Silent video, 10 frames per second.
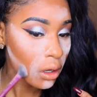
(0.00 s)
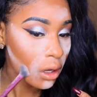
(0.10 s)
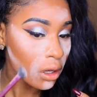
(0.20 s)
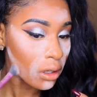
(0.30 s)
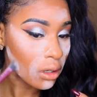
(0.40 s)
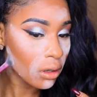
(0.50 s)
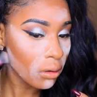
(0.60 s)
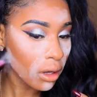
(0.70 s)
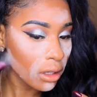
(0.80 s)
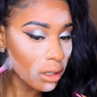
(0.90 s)
I
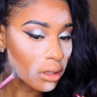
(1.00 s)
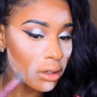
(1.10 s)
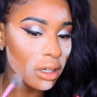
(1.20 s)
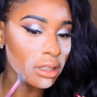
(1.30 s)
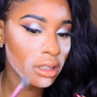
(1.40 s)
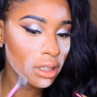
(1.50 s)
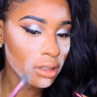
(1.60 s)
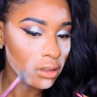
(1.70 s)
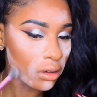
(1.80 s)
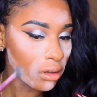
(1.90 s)
know I look crazy
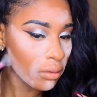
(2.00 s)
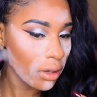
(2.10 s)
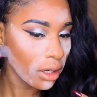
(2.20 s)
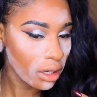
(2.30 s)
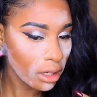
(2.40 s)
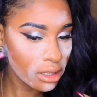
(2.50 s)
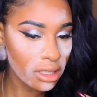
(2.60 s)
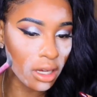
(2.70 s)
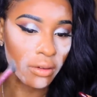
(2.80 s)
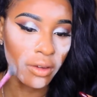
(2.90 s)
and don't nobody need to
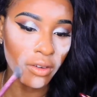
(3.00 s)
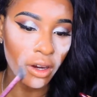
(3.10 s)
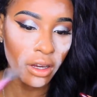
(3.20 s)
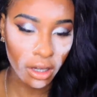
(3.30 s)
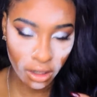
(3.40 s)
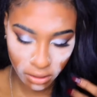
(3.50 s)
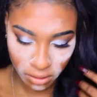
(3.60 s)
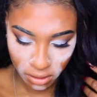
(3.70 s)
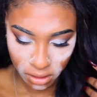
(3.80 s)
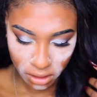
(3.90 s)
tell me right now.
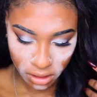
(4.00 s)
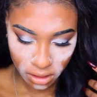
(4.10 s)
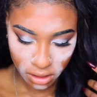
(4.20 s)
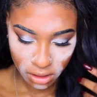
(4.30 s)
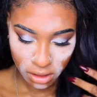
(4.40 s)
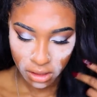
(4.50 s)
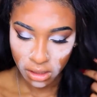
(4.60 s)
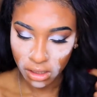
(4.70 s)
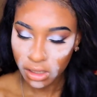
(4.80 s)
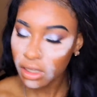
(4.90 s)

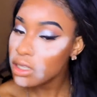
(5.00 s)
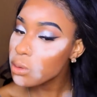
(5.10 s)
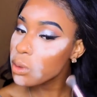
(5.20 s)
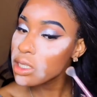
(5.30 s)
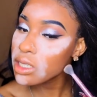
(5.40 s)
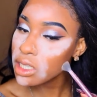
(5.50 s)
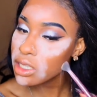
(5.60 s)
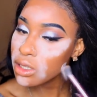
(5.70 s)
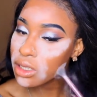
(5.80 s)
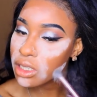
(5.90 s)
This one is
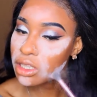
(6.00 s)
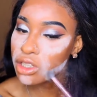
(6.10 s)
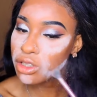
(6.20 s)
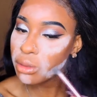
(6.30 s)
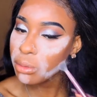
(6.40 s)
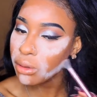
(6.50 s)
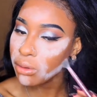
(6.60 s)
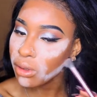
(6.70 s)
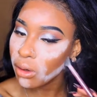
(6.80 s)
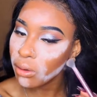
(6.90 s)
easier to
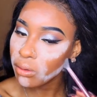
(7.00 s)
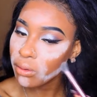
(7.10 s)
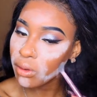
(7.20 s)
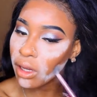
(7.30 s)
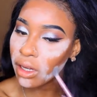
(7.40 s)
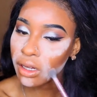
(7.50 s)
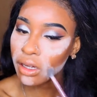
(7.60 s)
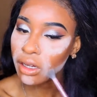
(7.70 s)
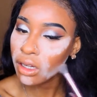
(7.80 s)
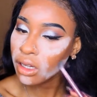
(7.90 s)
distribute though. Like,
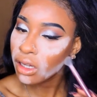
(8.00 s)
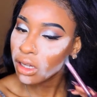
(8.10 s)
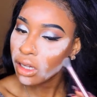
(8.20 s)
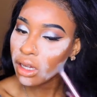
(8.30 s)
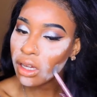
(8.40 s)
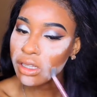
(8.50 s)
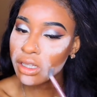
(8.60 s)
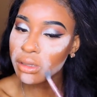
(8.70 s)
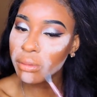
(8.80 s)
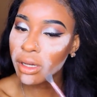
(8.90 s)
it
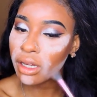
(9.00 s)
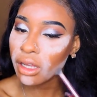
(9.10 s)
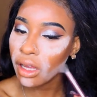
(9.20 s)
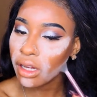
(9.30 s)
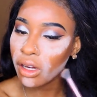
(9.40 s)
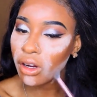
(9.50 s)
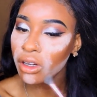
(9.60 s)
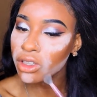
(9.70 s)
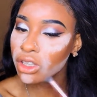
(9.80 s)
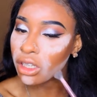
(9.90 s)
doesn't make like a
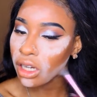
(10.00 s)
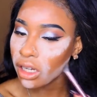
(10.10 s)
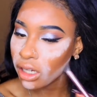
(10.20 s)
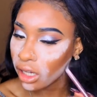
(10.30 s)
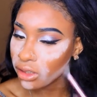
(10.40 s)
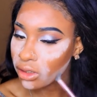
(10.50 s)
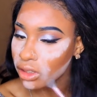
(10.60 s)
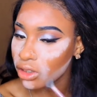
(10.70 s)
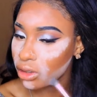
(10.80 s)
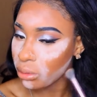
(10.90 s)
harsh line as you're
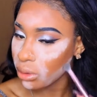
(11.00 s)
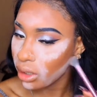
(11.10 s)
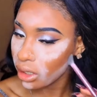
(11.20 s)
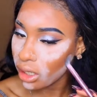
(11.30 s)
distributing